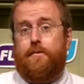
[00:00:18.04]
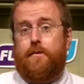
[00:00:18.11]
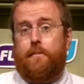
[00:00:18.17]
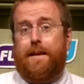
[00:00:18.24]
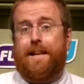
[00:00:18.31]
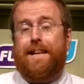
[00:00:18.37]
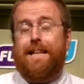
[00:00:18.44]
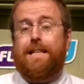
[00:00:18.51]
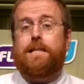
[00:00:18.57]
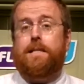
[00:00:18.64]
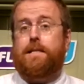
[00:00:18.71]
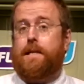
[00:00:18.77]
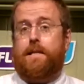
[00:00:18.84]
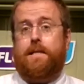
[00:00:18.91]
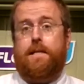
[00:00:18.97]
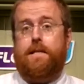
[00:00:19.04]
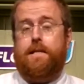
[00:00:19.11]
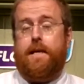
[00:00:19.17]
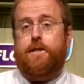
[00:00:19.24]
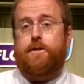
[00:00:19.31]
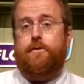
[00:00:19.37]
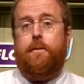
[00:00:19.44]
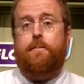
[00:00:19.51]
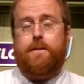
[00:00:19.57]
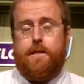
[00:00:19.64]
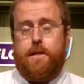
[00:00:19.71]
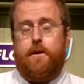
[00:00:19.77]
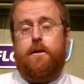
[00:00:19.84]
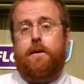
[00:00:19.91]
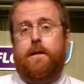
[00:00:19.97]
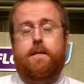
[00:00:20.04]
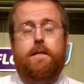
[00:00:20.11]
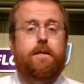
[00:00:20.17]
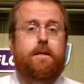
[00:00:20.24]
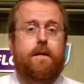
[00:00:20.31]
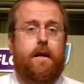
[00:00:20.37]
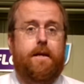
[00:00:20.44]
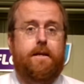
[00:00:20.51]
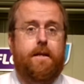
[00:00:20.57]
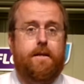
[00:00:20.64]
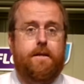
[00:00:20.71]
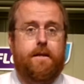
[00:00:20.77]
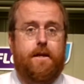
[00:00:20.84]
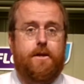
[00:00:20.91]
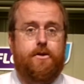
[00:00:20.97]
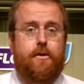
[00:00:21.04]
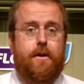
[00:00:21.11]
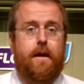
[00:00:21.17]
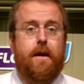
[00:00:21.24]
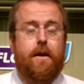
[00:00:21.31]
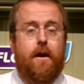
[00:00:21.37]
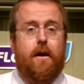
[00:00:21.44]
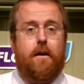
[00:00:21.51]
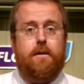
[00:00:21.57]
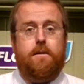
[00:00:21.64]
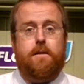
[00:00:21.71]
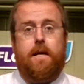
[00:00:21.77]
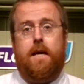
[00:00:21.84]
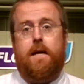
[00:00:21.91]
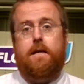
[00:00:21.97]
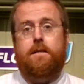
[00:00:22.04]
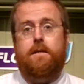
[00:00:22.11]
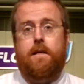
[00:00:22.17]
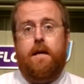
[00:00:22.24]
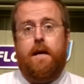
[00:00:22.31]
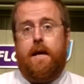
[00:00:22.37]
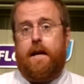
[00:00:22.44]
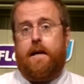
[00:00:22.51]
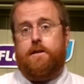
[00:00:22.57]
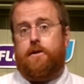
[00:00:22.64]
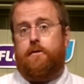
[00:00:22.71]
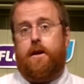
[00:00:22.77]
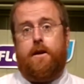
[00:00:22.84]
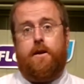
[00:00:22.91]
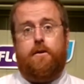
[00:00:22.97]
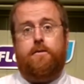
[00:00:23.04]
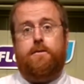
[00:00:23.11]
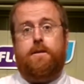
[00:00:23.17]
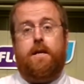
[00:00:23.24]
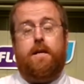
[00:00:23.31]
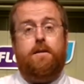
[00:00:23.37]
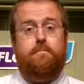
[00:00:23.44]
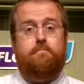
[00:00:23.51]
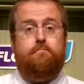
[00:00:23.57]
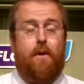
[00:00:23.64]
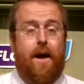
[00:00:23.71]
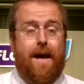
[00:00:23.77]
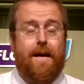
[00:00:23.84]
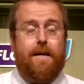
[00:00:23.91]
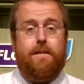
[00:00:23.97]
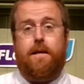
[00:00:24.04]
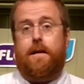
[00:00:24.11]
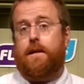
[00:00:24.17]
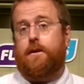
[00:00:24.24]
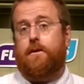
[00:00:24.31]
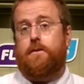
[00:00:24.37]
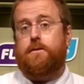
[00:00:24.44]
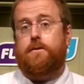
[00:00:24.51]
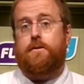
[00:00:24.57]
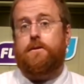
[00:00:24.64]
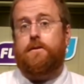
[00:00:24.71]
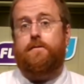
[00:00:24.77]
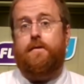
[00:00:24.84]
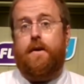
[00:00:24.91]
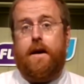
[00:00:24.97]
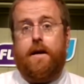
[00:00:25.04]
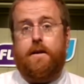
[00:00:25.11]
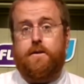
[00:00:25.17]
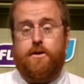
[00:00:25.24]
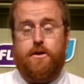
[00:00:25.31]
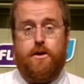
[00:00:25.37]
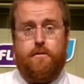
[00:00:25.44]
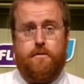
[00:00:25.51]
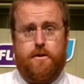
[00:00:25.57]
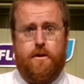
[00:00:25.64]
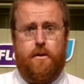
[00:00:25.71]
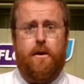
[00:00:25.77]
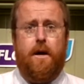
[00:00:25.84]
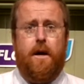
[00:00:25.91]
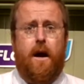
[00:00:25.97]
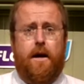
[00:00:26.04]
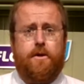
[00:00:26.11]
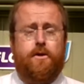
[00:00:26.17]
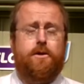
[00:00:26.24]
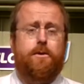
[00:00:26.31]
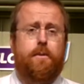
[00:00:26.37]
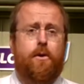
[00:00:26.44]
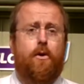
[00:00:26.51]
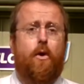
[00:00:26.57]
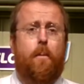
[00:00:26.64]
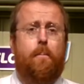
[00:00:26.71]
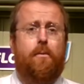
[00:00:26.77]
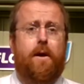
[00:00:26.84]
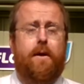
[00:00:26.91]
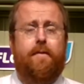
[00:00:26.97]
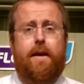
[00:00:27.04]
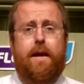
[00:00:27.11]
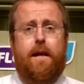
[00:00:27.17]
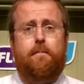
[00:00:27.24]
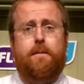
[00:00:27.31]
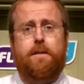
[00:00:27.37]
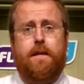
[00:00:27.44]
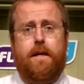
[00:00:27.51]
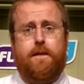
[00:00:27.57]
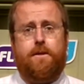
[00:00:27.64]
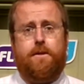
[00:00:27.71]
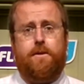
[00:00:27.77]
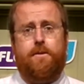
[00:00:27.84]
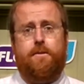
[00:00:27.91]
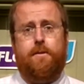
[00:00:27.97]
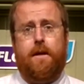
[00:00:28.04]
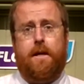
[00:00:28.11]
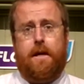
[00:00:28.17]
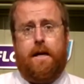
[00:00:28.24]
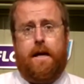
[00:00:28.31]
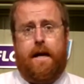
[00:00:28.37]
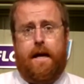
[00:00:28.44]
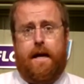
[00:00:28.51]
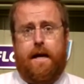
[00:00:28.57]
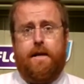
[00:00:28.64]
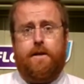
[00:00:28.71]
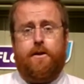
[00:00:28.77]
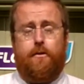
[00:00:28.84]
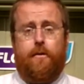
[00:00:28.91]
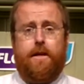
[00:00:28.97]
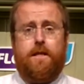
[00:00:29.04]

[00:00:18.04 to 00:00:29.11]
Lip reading: from at least the 16th century, but certainly since the 19th century in Ireland. And it has a great use in bread and in all sorts of stews. So I tried to incorporate that element into the